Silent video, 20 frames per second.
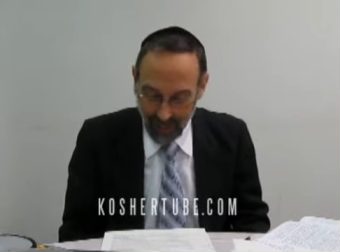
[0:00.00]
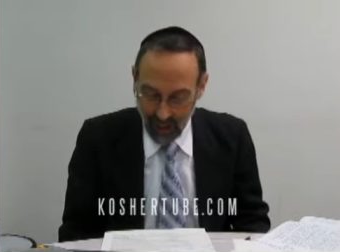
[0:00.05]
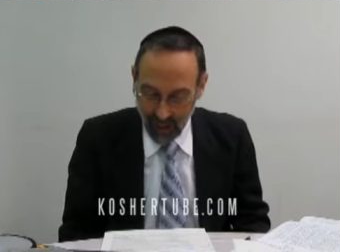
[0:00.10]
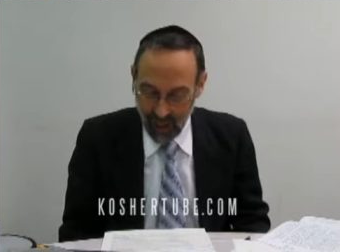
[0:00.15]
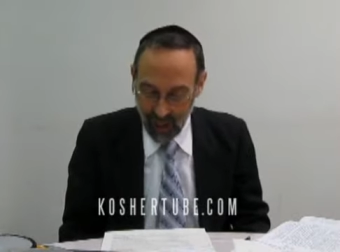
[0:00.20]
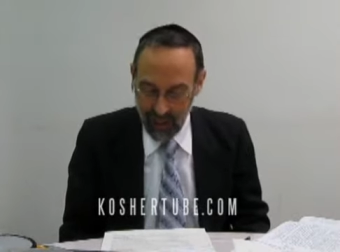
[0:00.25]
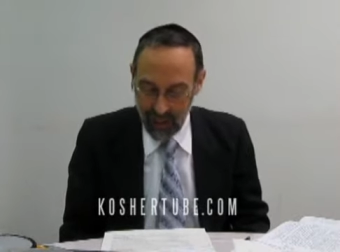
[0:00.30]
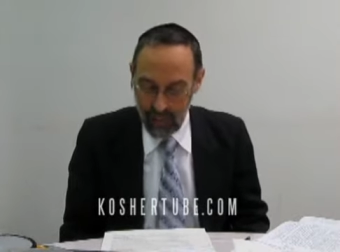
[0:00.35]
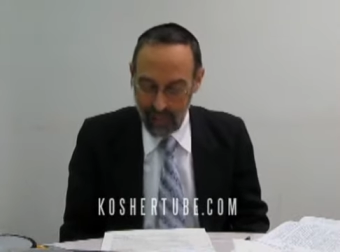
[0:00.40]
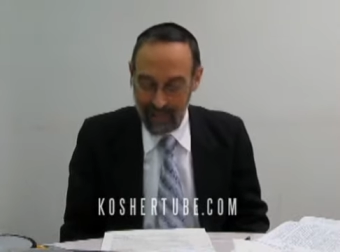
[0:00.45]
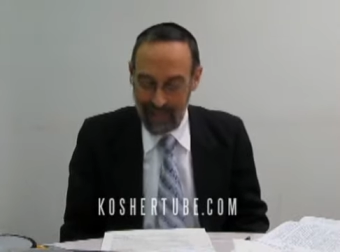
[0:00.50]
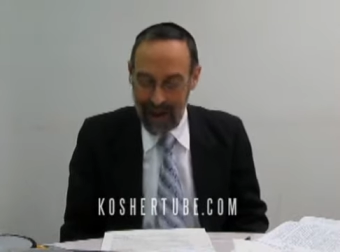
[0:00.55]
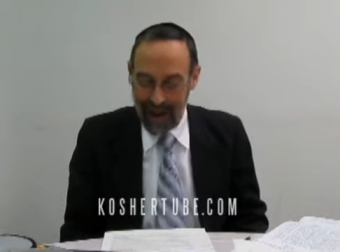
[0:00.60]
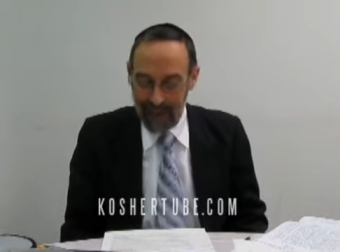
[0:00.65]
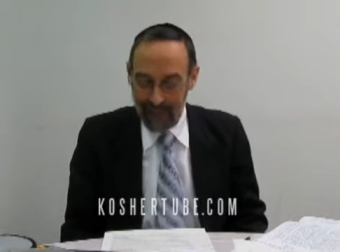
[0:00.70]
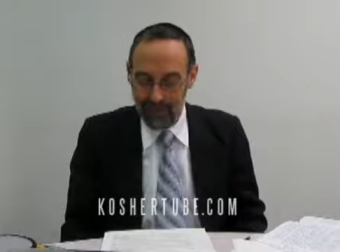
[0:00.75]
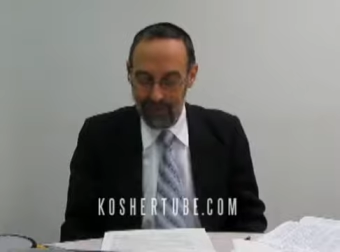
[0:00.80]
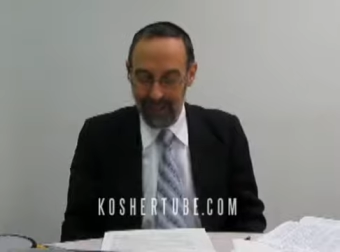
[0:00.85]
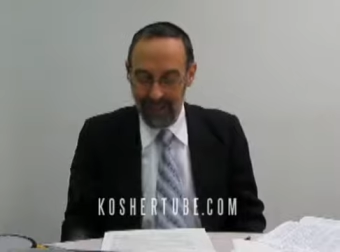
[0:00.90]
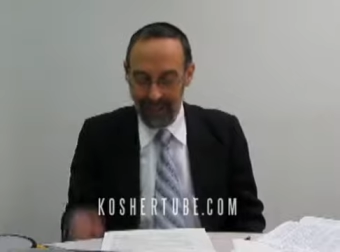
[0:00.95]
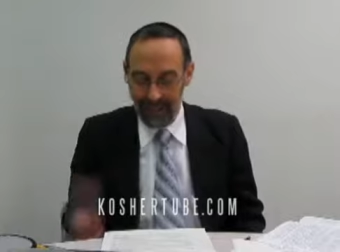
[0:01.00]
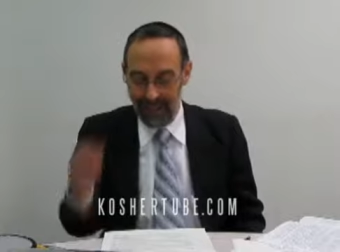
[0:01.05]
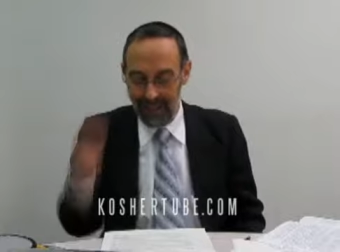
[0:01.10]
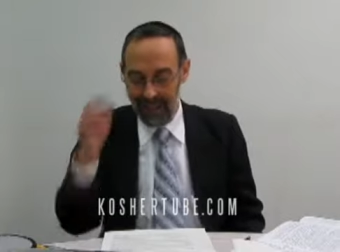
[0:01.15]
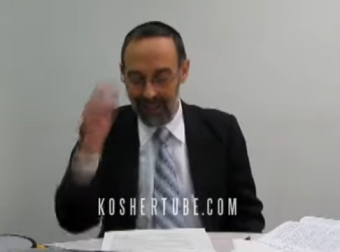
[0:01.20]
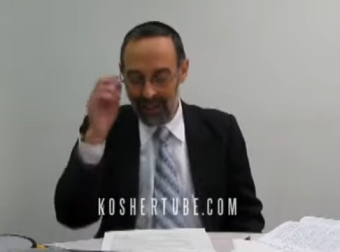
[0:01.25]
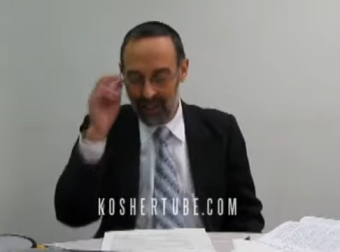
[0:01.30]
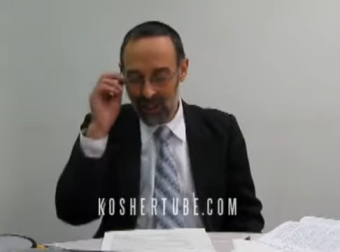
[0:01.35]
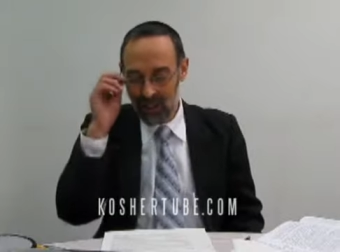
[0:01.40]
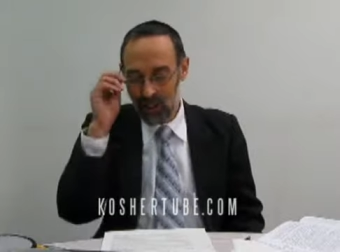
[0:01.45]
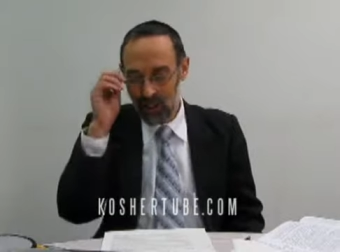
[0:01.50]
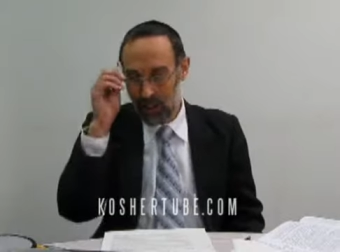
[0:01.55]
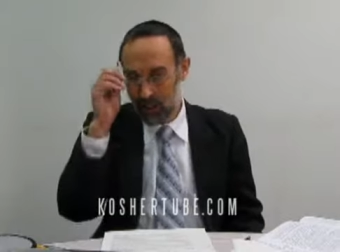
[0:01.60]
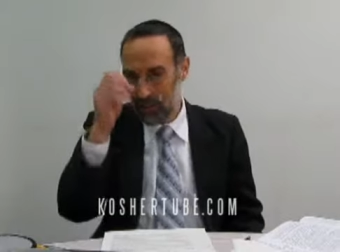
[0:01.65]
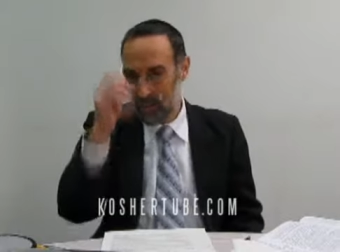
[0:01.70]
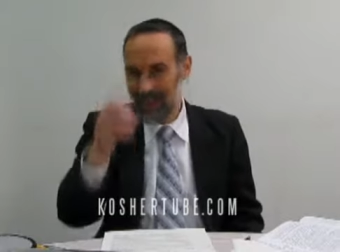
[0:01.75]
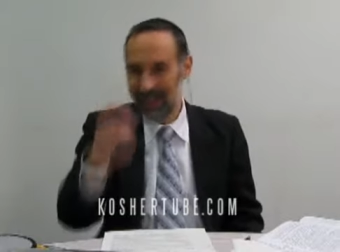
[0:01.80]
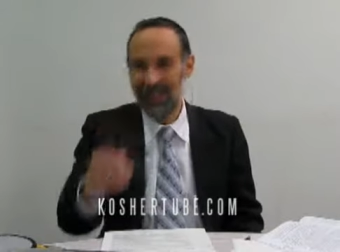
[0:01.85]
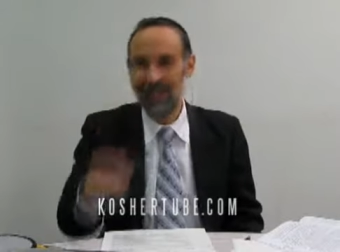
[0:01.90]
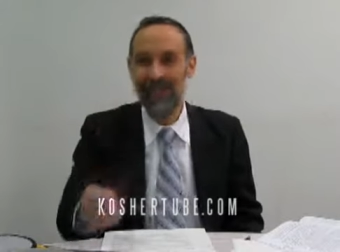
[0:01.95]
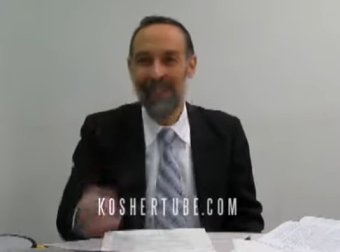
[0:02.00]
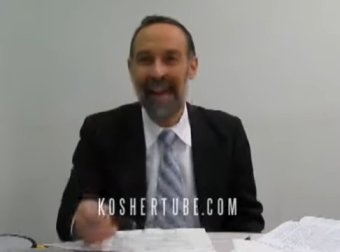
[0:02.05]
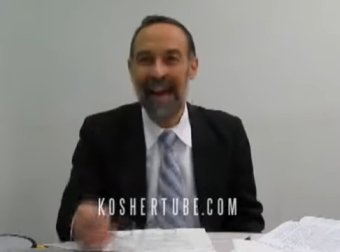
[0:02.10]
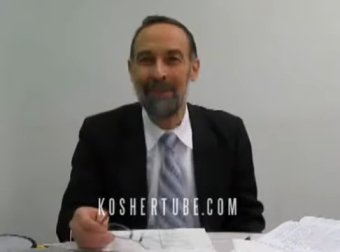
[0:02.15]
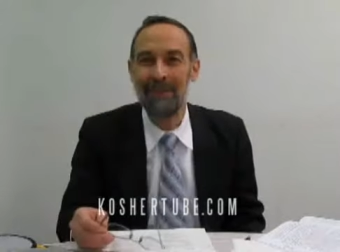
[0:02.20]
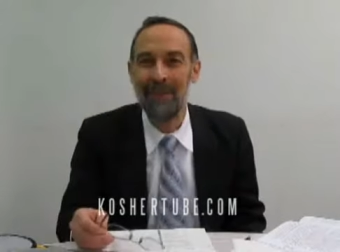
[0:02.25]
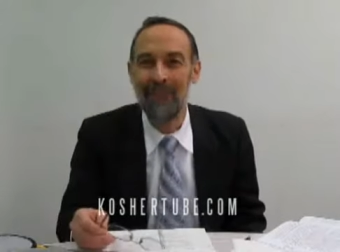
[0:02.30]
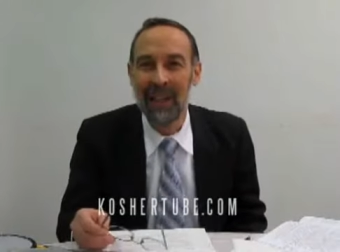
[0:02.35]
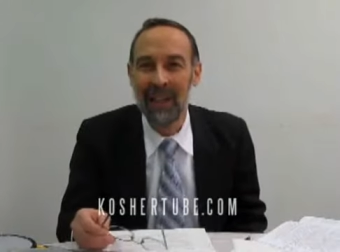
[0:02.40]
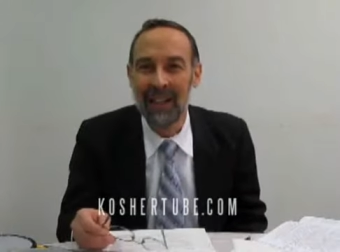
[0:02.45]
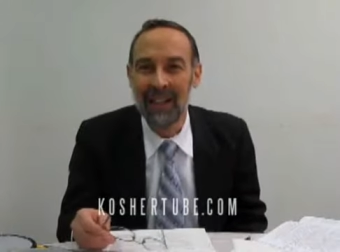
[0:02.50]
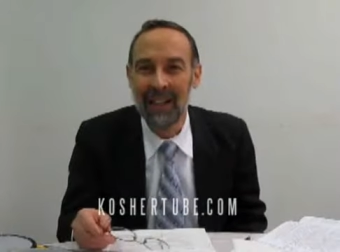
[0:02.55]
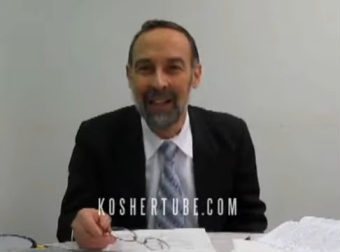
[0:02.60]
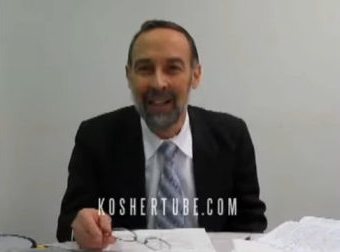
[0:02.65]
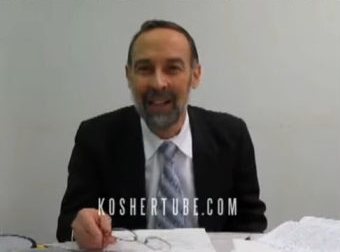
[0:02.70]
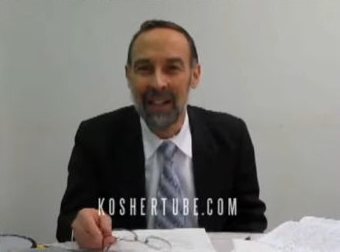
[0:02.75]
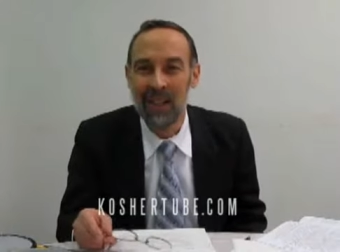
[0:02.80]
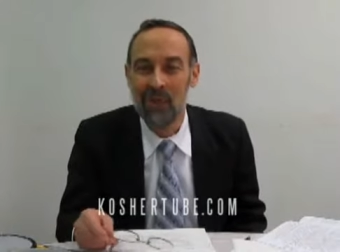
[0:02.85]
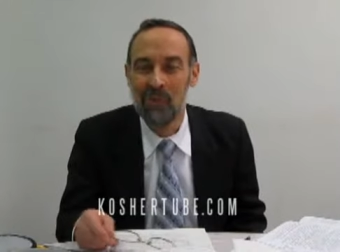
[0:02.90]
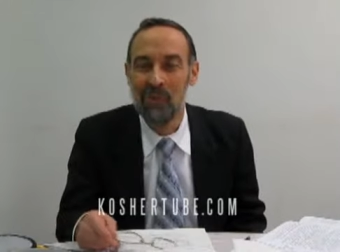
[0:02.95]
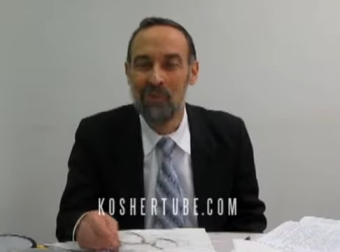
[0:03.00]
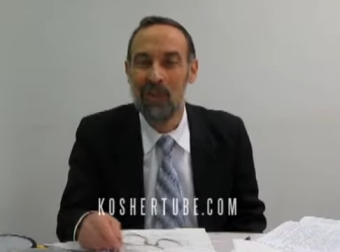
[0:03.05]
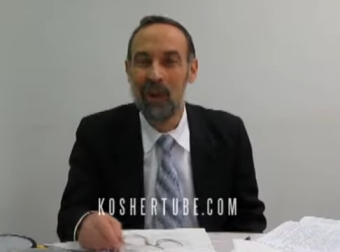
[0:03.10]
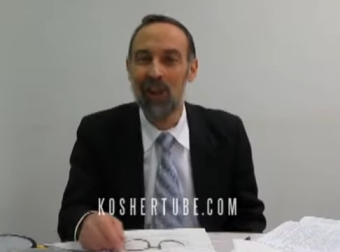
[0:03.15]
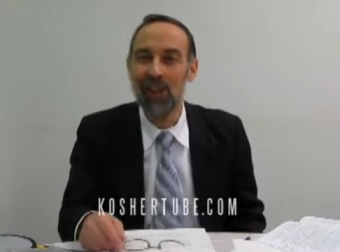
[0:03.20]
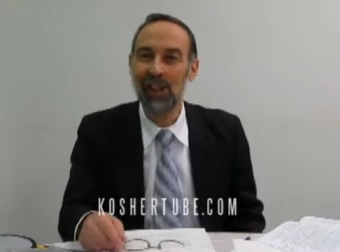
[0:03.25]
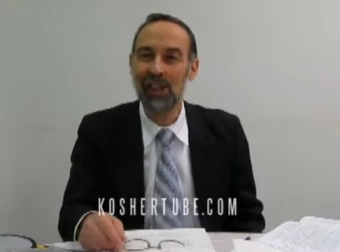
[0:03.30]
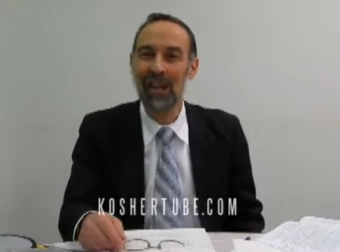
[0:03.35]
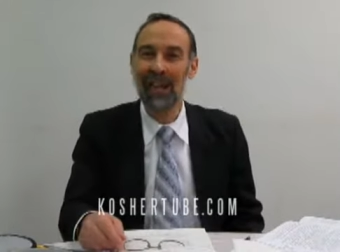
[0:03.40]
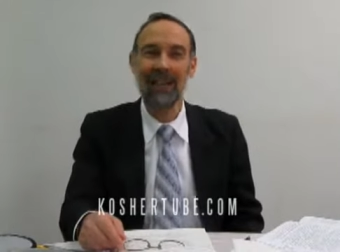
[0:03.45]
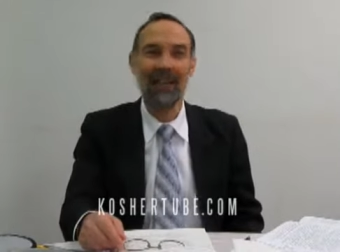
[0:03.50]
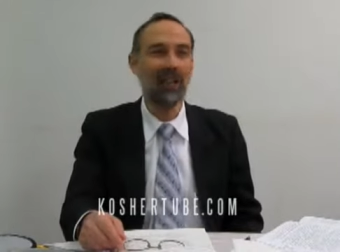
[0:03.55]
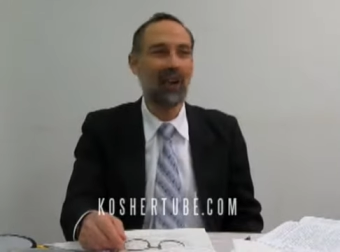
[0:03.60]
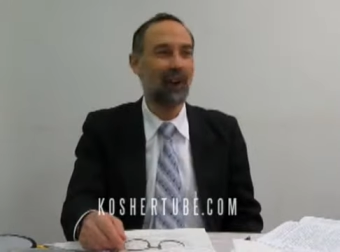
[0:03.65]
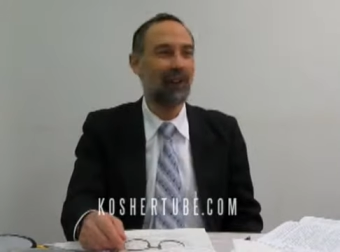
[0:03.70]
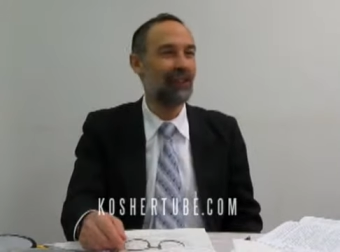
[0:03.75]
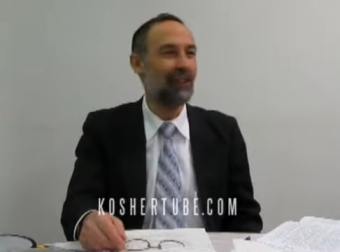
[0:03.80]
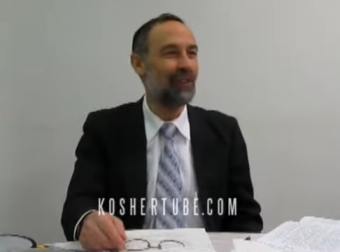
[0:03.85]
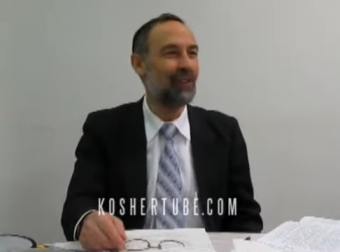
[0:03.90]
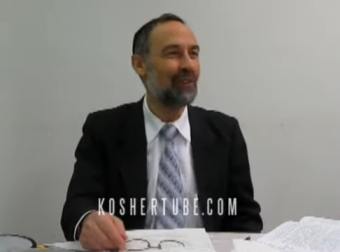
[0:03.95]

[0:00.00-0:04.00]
Hayemamtin umetzape masayov.